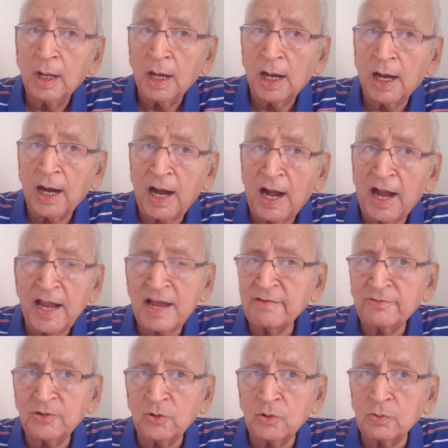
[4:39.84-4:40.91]
I
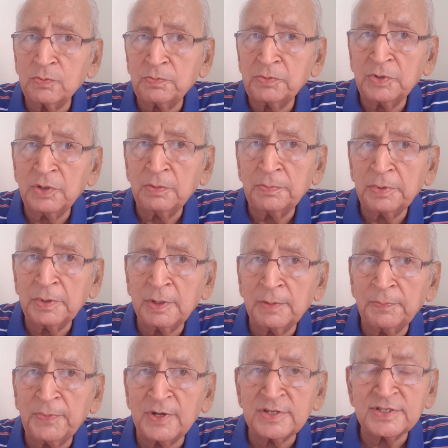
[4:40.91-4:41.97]
have no
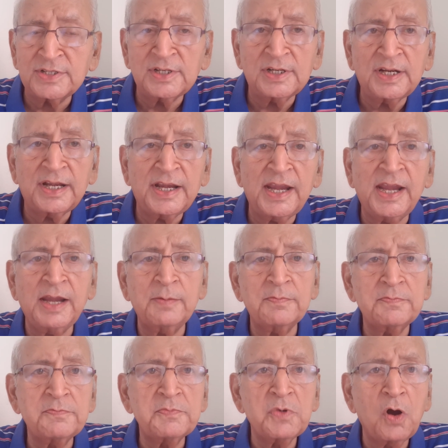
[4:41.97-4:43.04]
personal aim
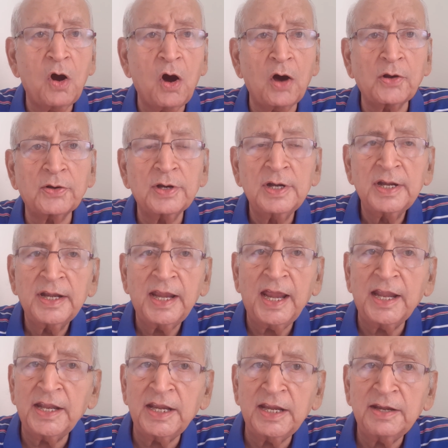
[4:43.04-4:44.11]
or
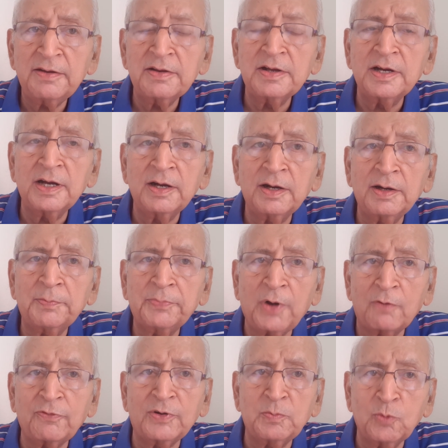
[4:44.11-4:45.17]
any
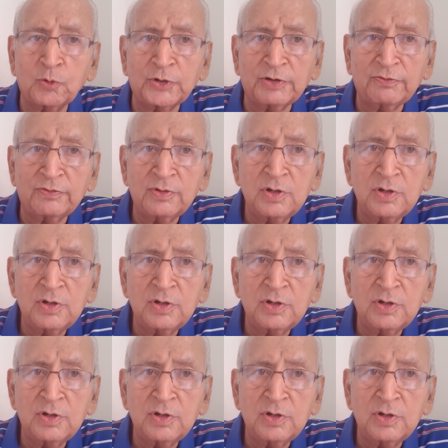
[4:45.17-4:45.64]
profit motive.